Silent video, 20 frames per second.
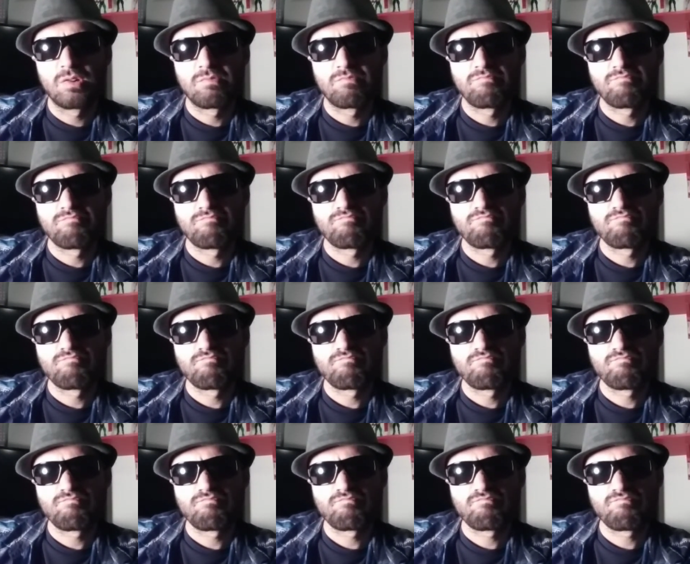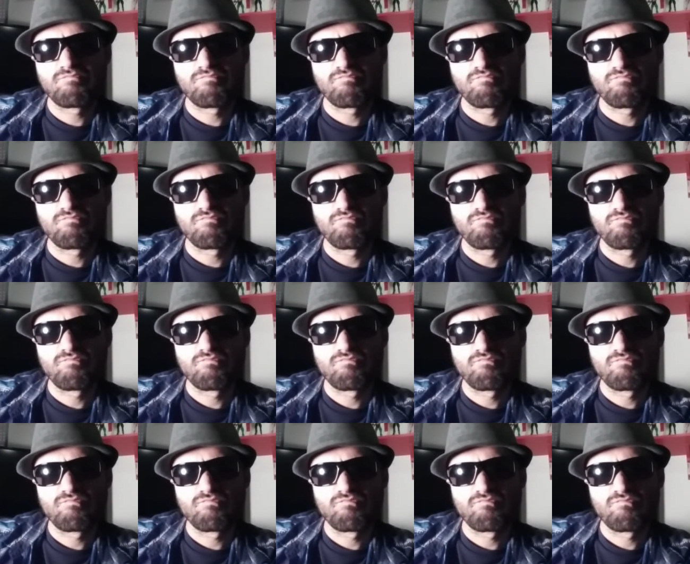
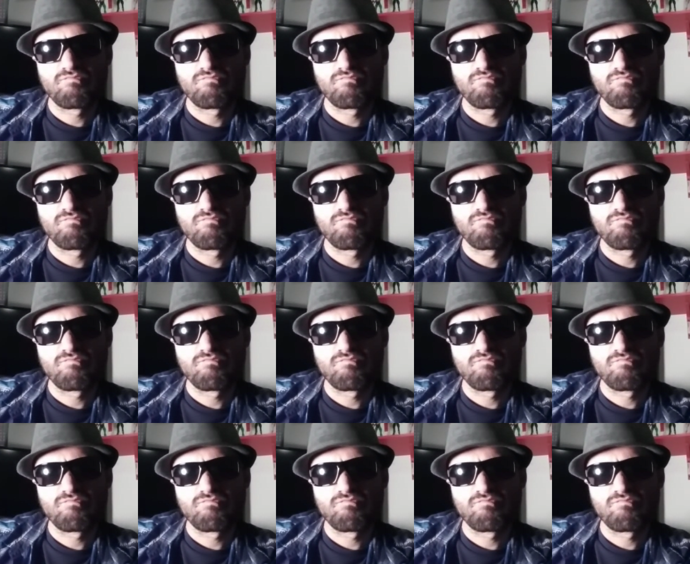(silence)